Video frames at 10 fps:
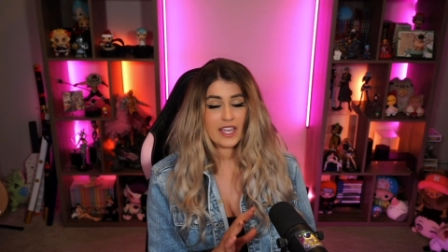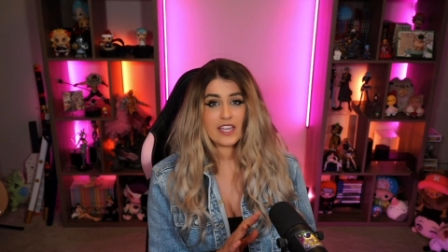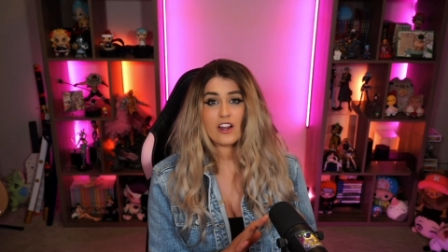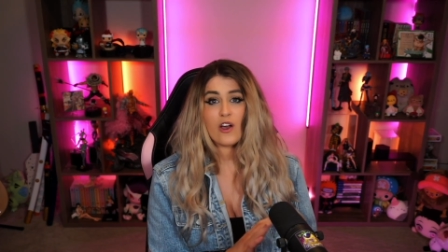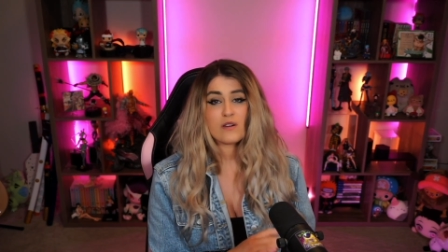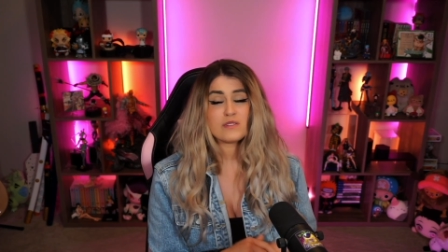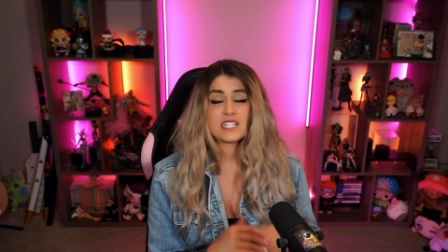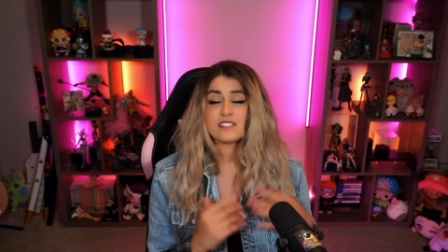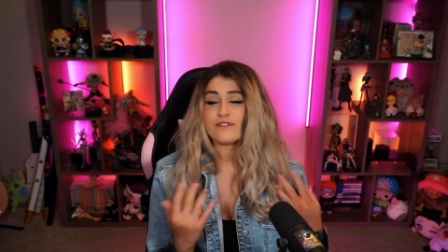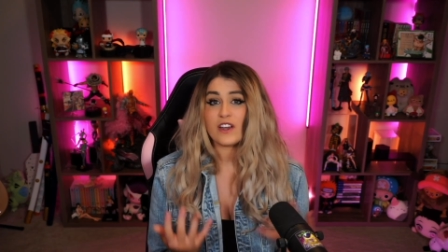It
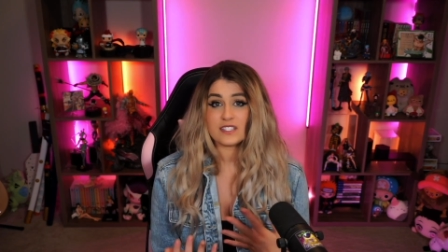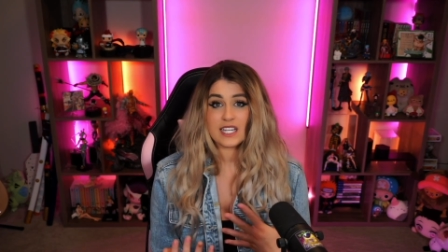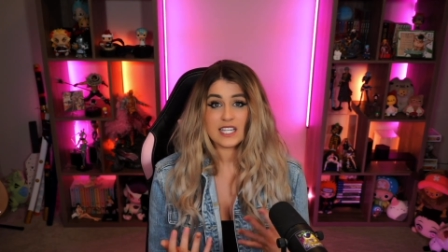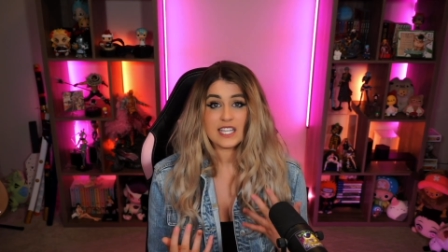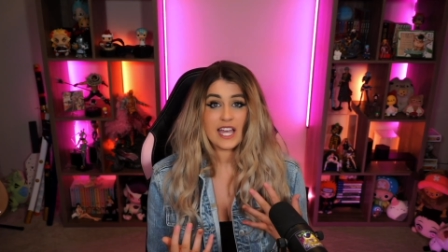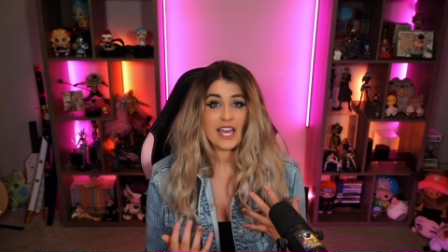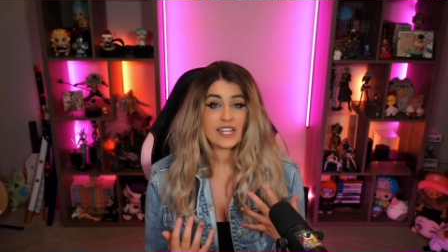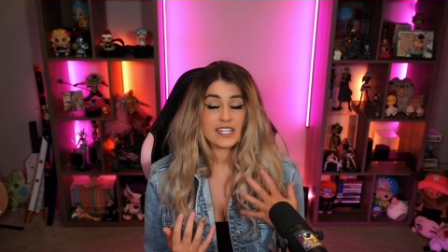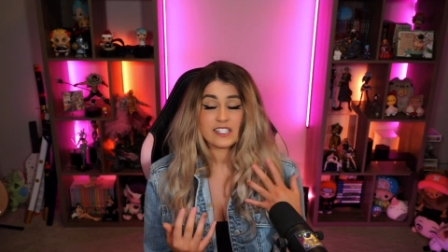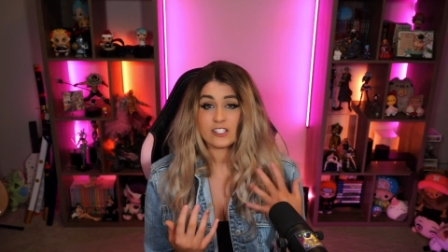always felt like he
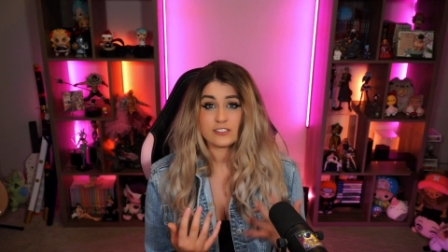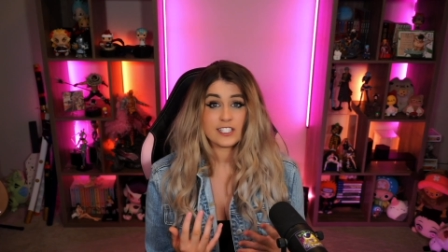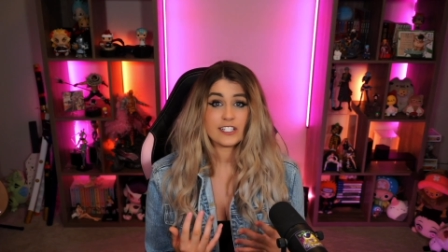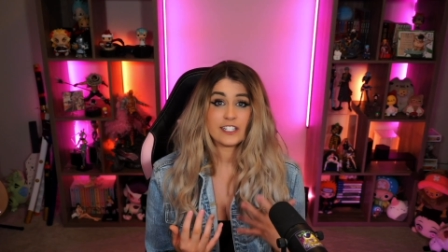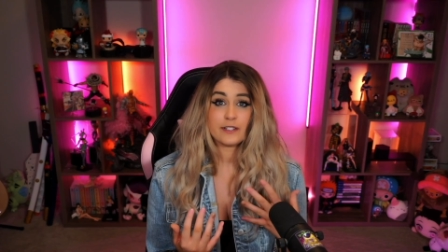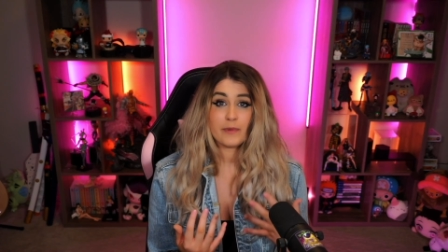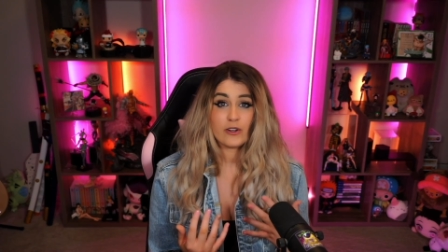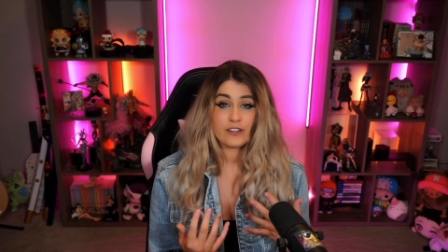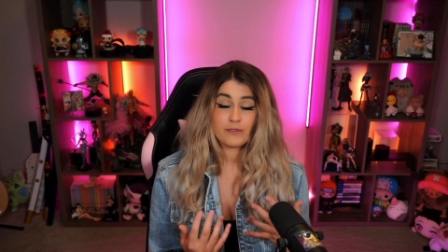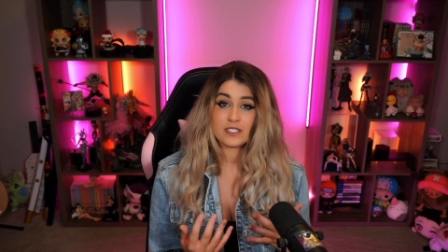had an ulterior
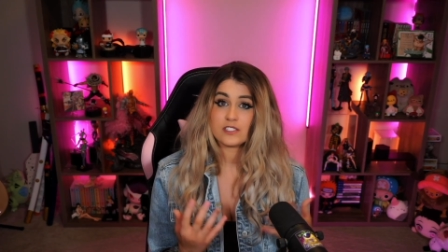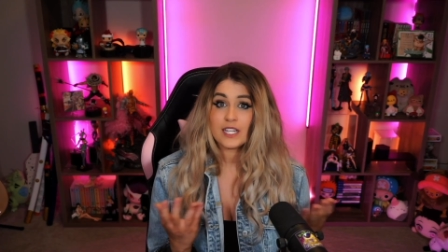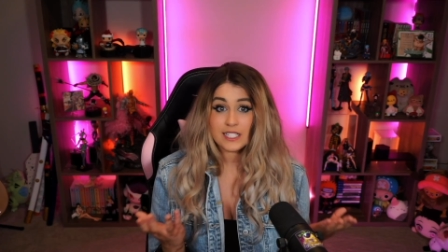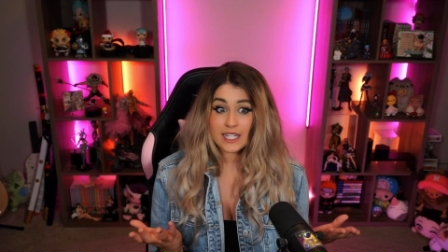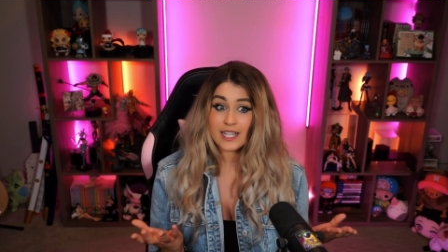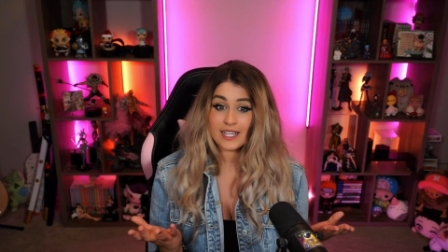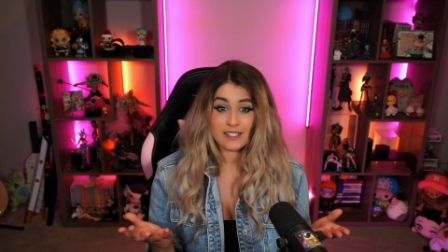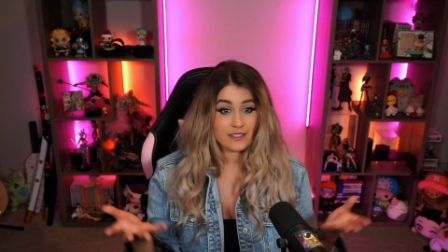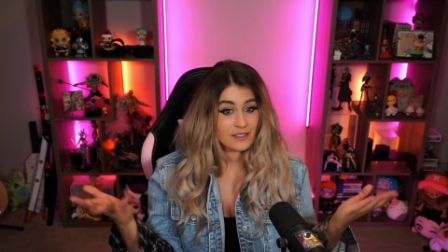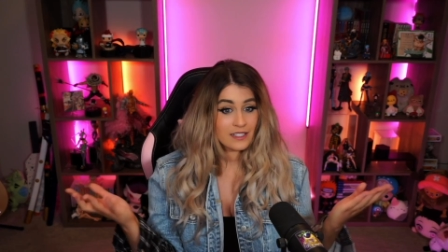motive, which he
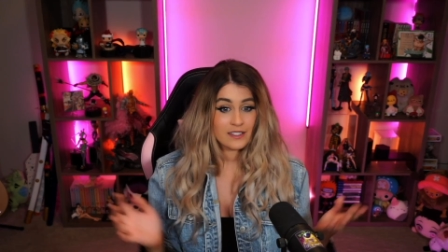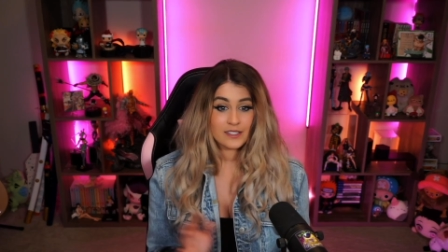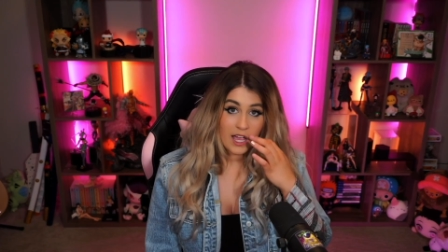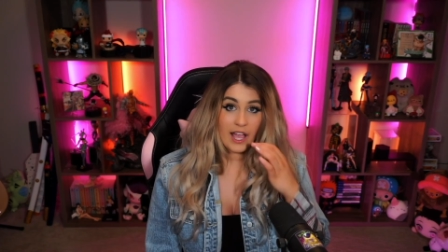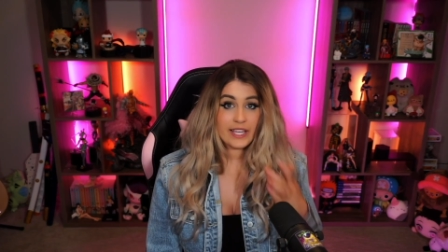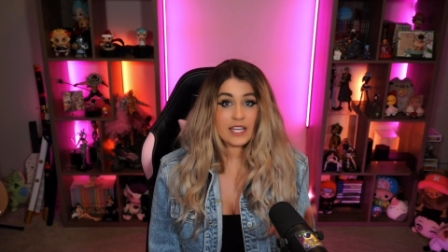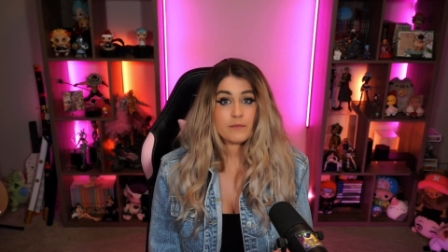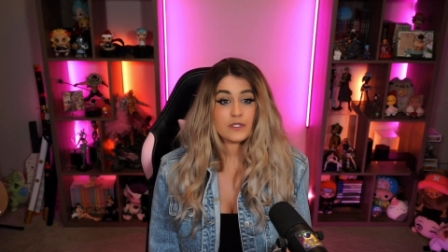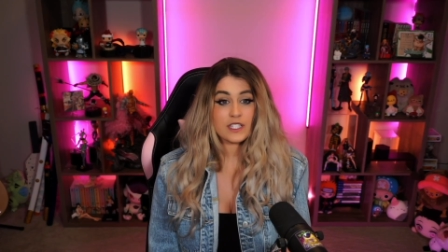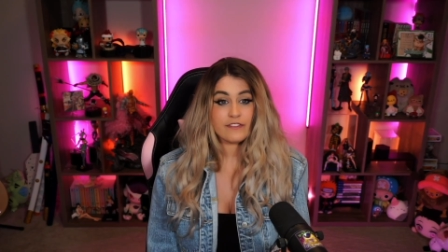did. I can't
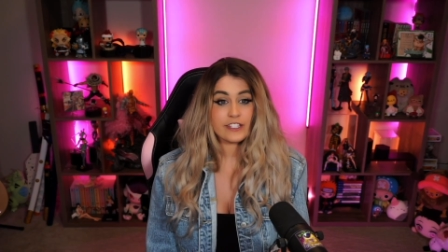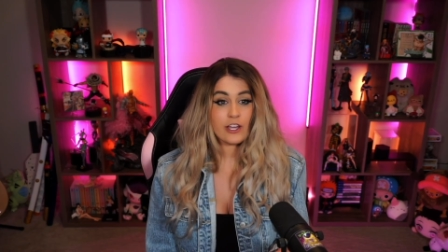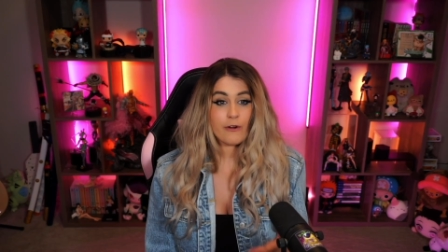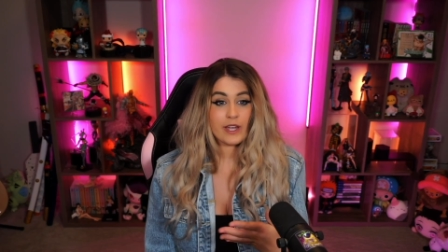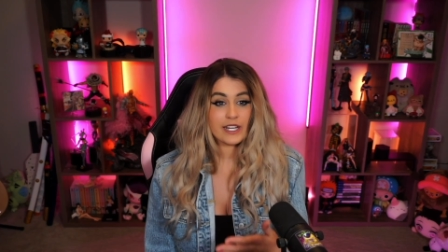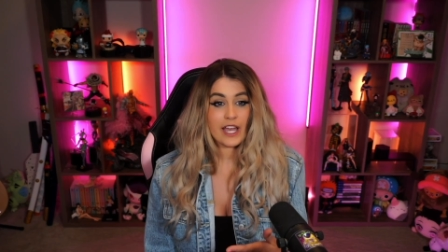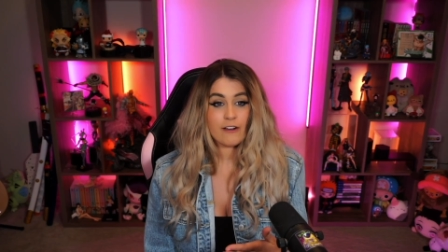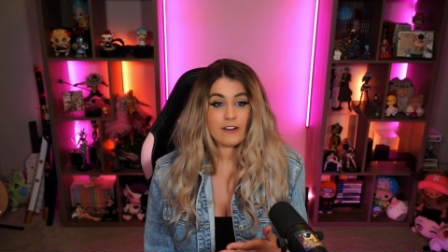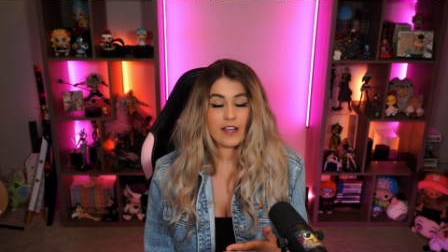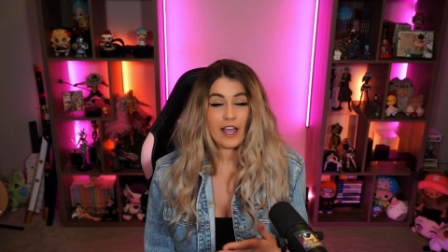believe it though, and
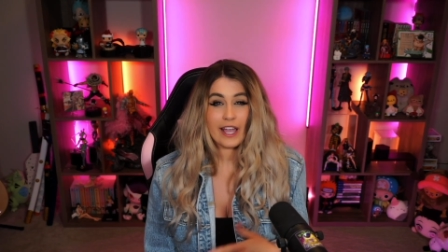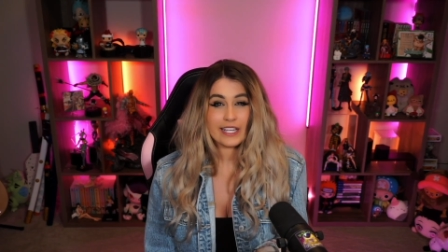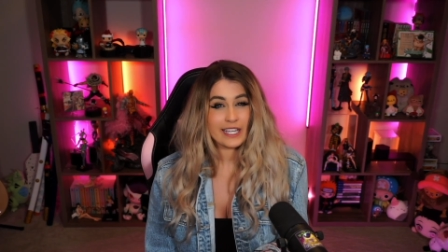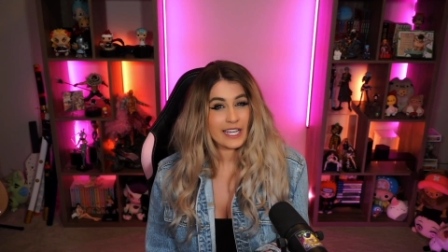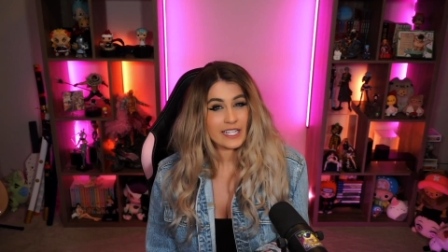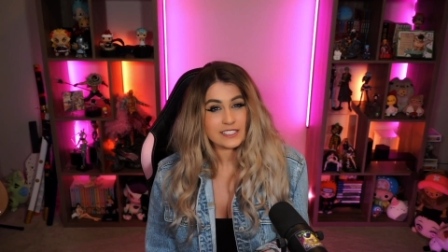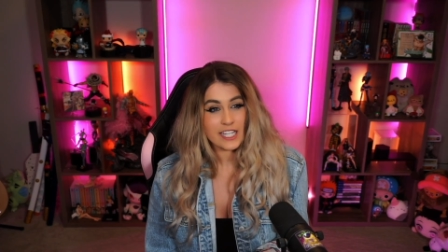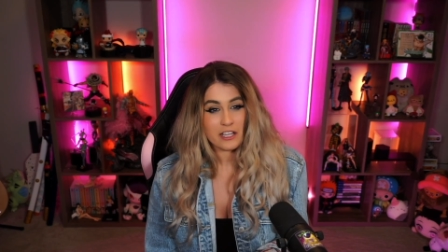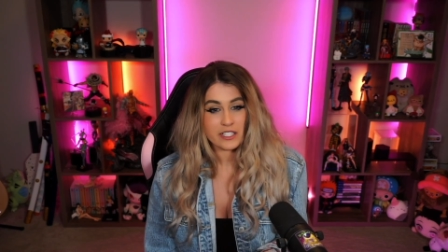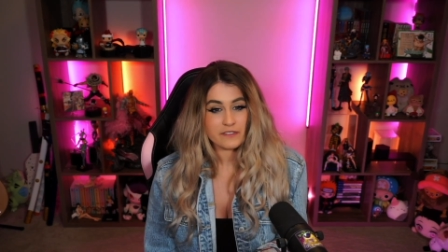now I can't
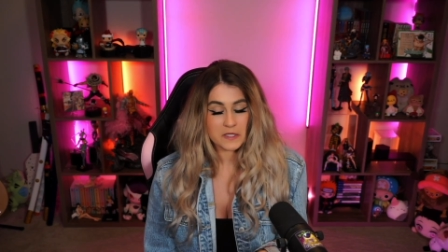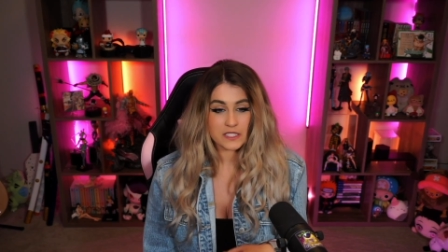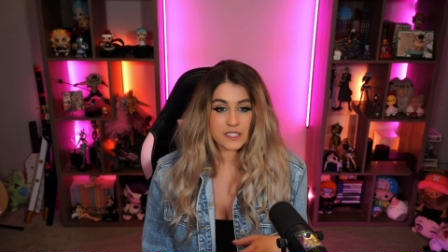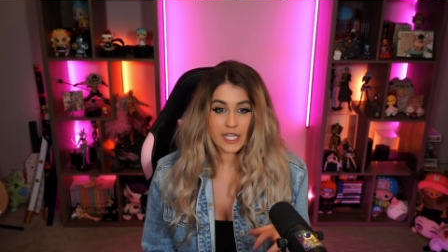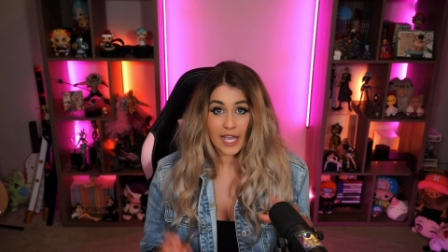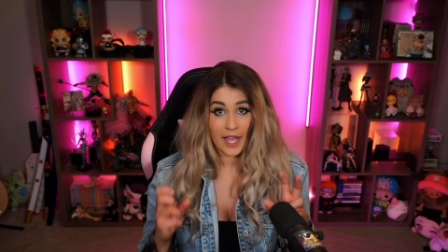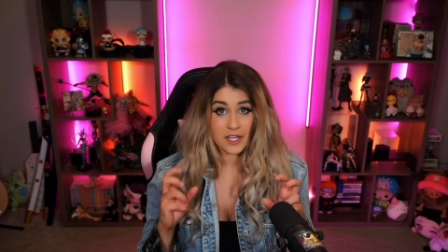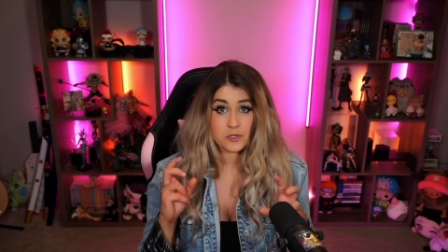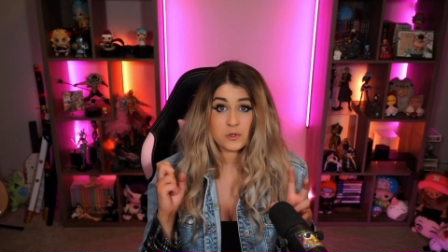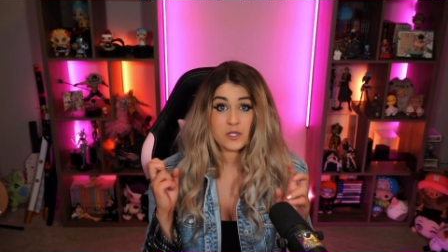tell if he's like
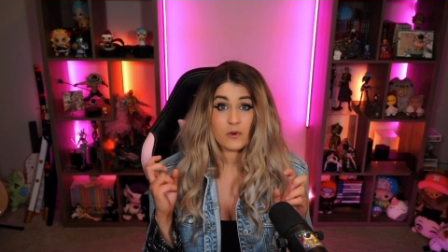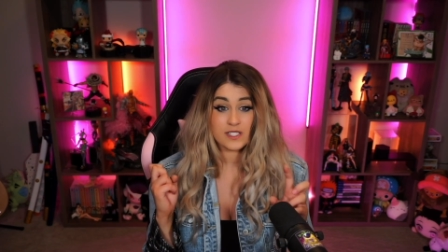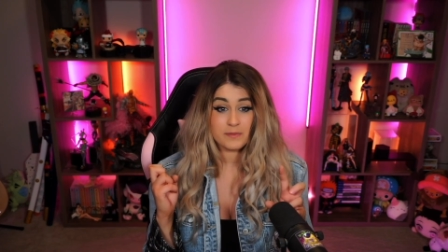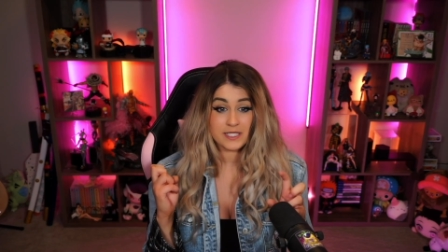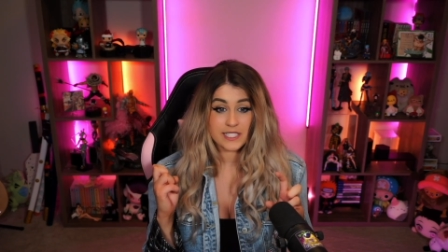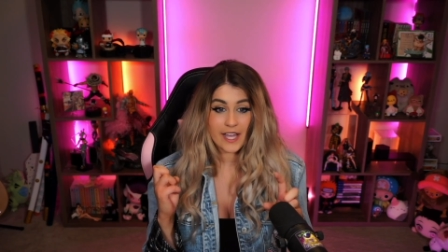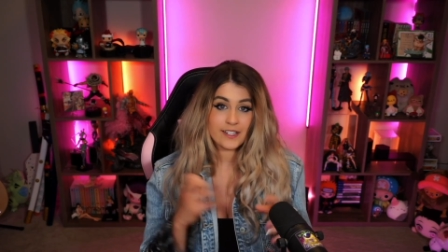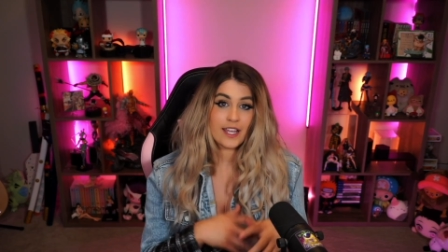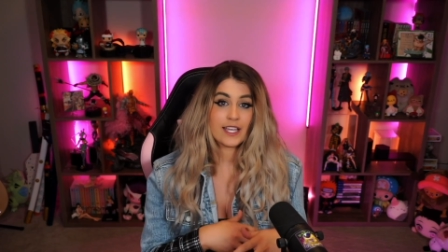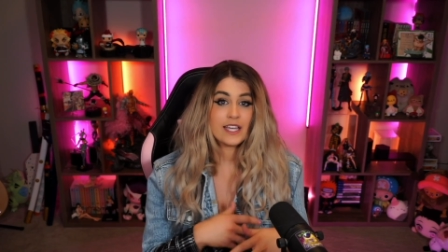actually going to be
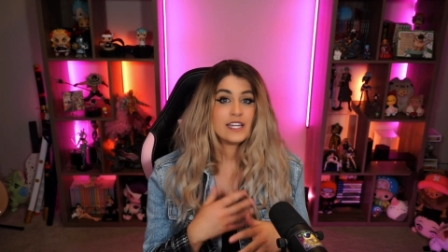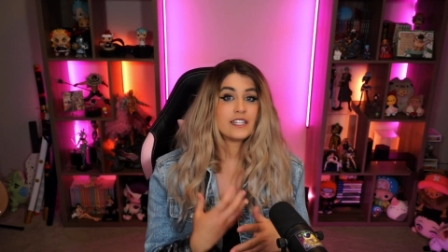dead. Like,